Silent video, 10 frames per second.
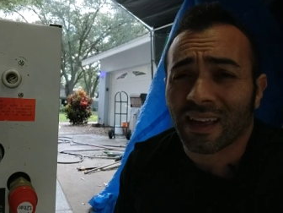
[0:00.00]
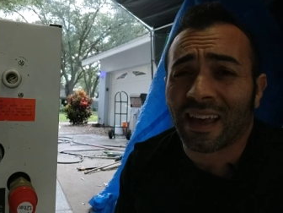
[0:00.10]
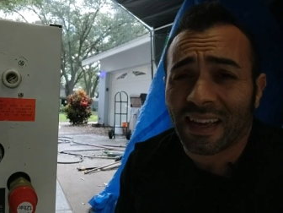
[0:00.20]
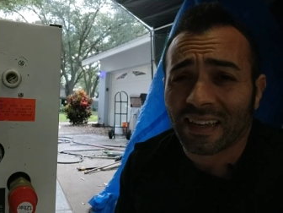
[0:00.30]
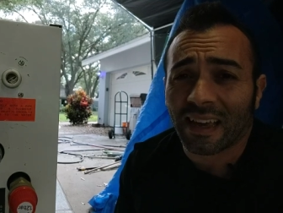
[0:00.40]

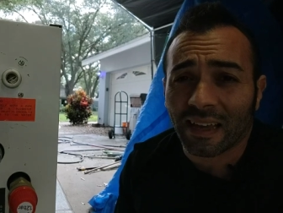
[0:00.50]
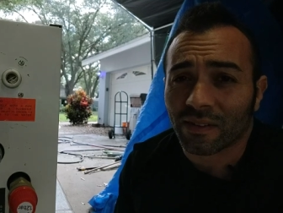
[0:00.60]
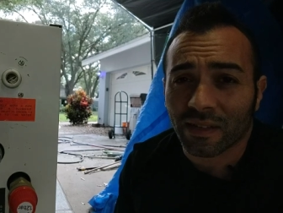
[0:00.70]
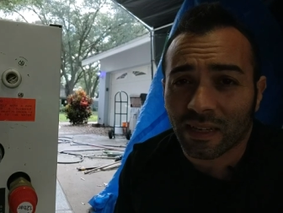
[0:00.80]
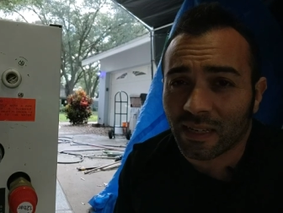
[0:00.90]
It can
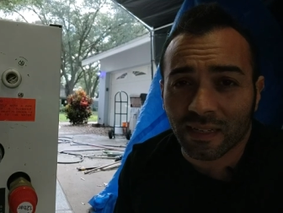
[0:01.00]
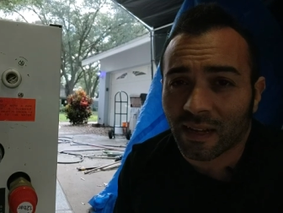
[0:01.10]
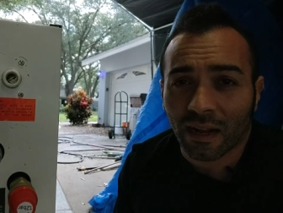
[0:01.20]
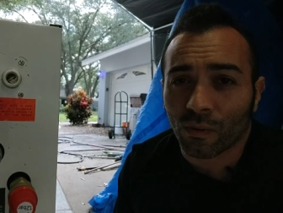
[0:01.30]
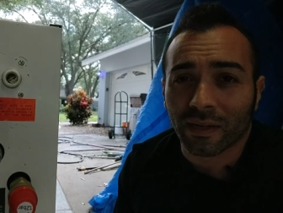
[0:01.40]
handle the heat,
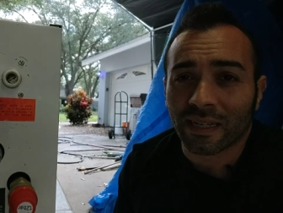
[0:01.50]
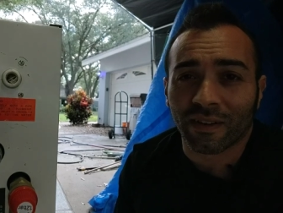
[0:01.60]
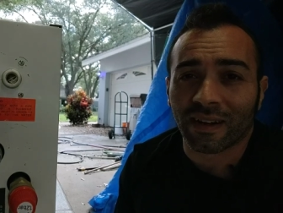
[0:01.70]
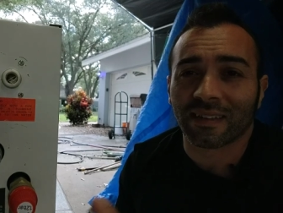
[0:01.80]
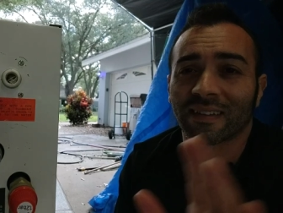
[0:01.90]
and I don't want to
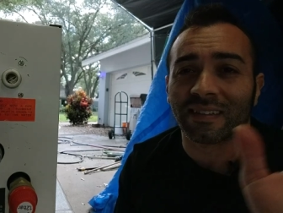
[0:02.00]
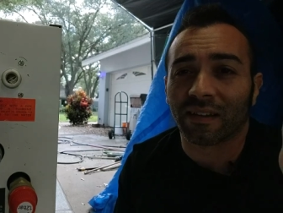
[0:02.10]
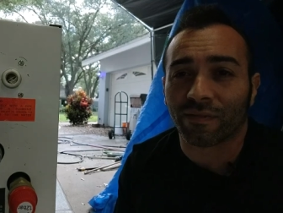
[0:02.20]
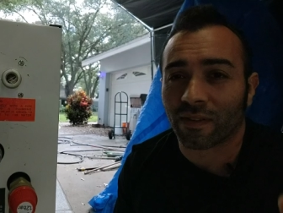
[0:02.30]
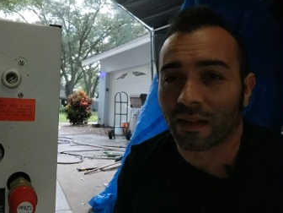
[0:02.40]
hear anything
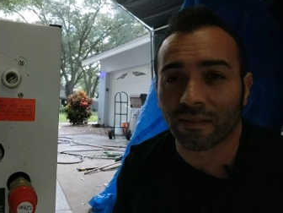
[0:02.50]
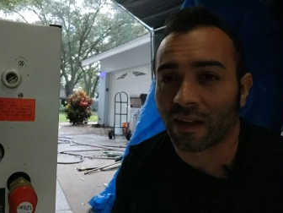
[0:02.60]
different.